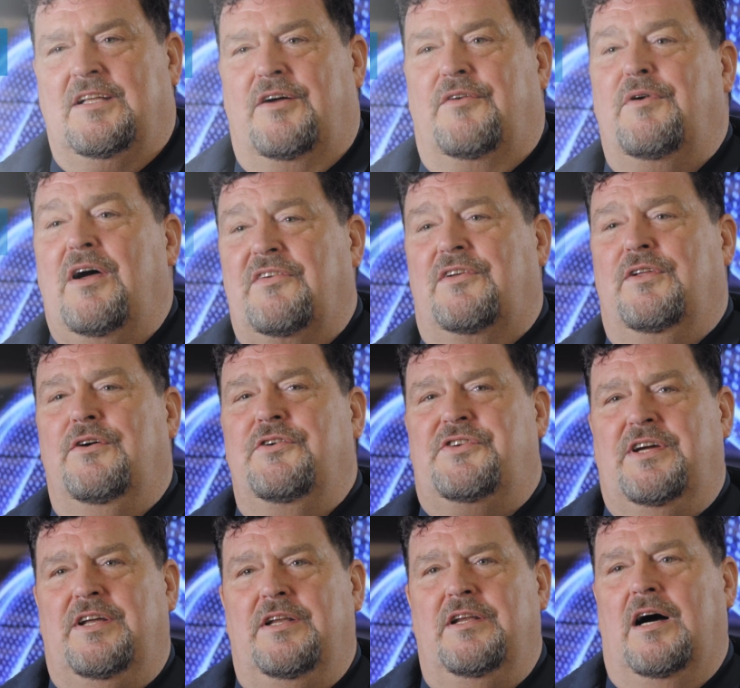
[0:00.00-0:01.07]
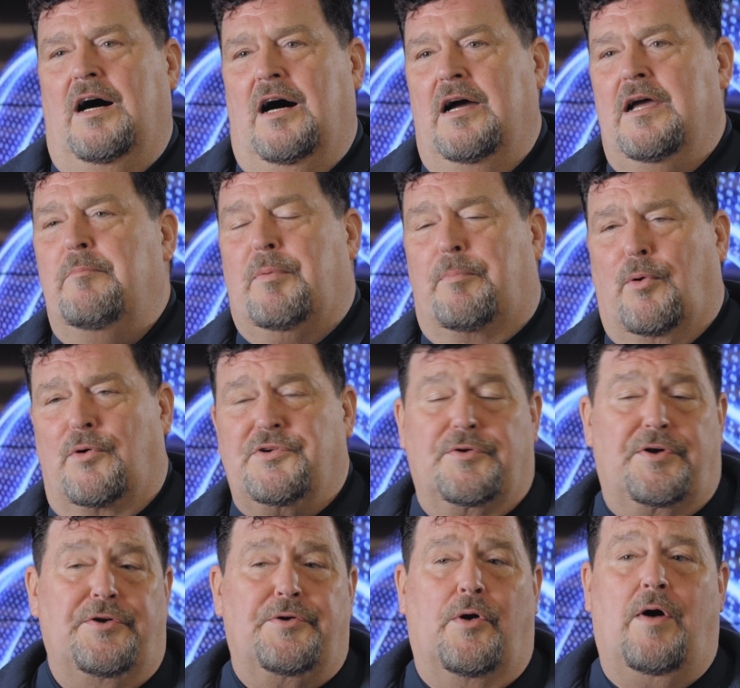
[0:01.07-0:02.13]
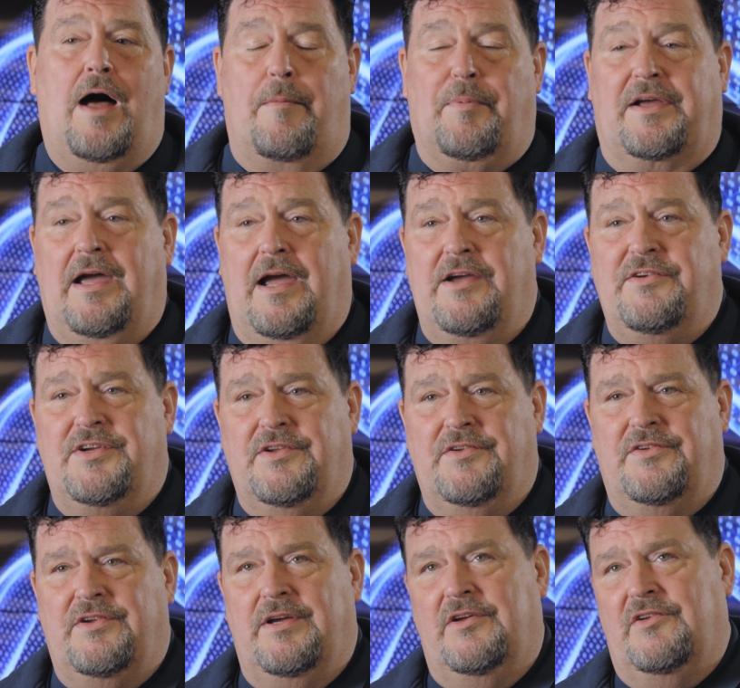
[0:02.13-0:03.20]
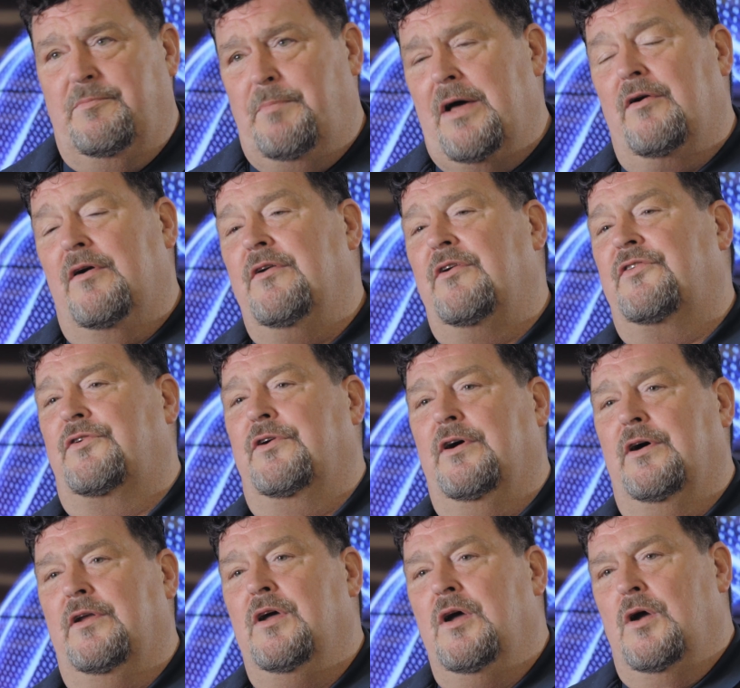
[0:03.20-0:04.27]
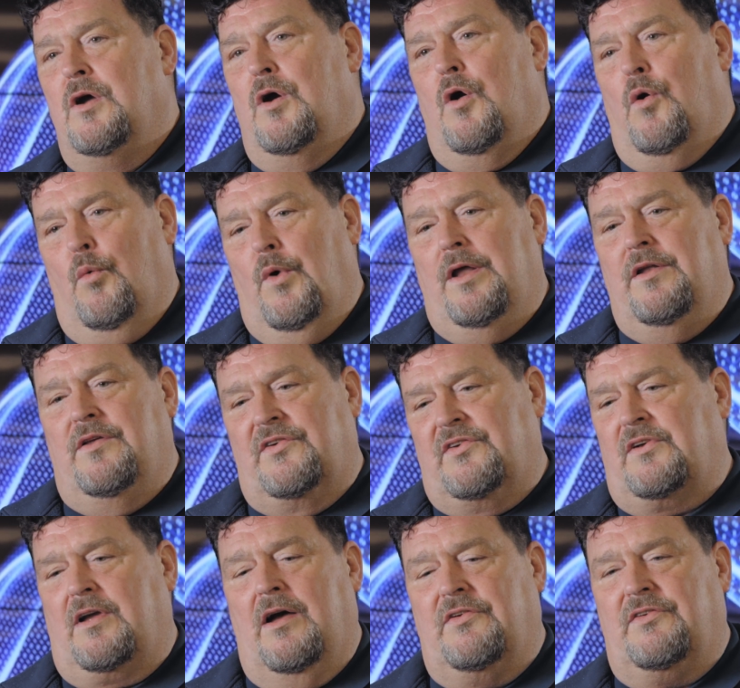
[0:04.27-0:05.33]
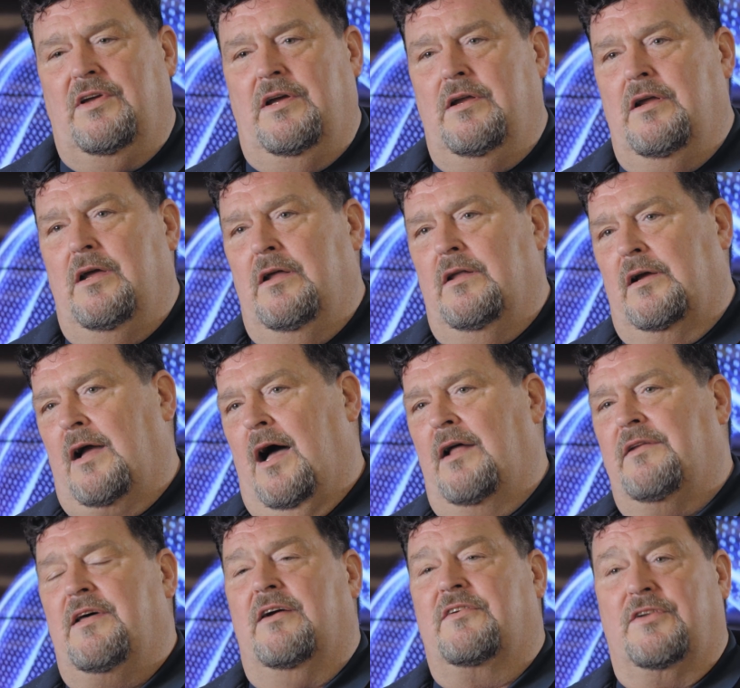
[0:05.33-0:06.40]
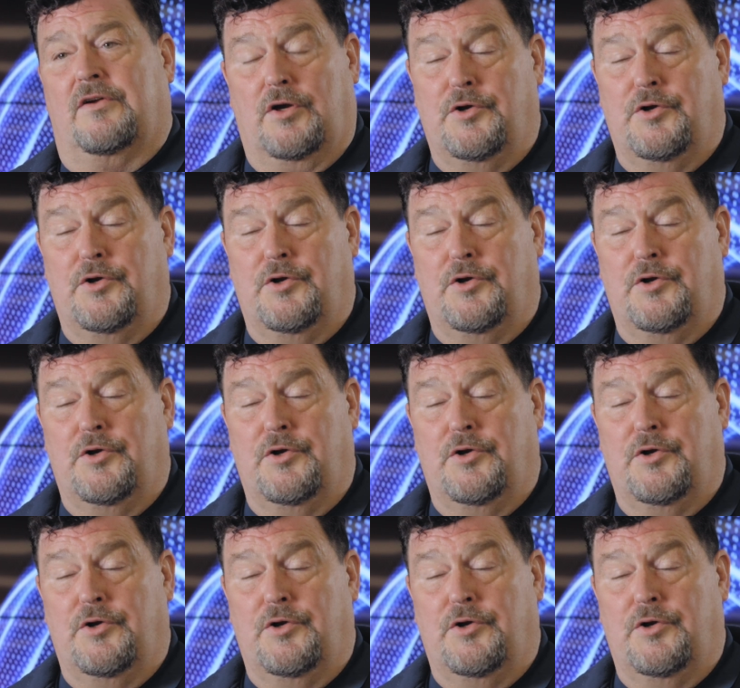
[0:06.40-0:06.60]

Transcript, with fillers: Resolution uh, in proportional control applications is better understood when discussing in the context of